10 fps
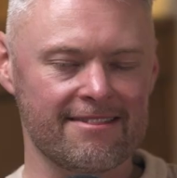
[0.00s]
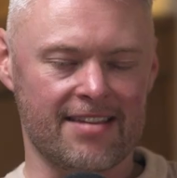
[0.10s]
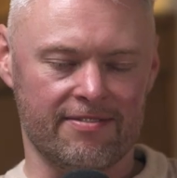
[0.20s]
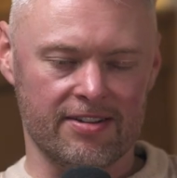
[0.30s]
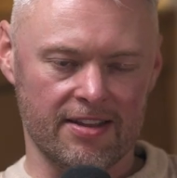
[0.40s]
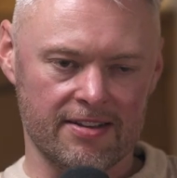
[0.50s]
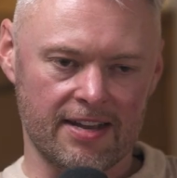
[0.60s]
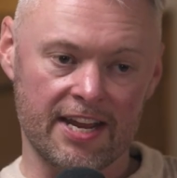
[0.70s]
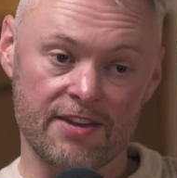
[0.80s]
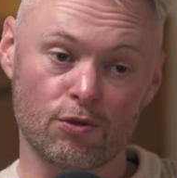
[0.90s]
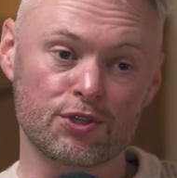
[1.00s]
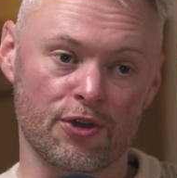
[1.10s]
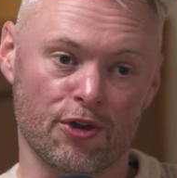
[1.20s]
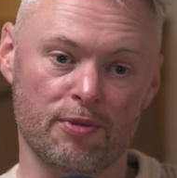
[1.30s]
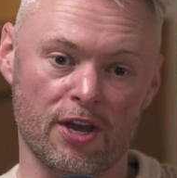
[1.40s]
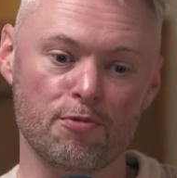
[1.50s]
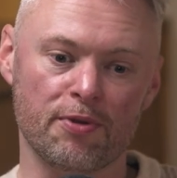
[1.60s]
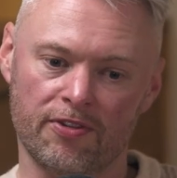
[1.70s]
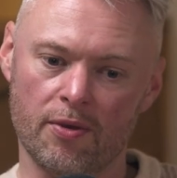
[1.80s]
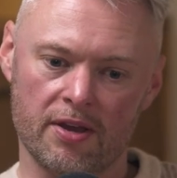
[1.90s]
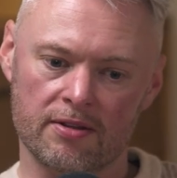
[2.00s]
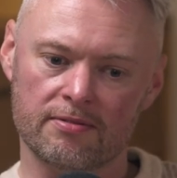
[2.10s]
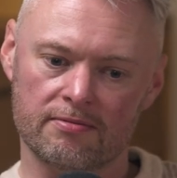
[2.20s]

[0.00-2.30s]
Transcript: Definitely. And you've also got to be open to it.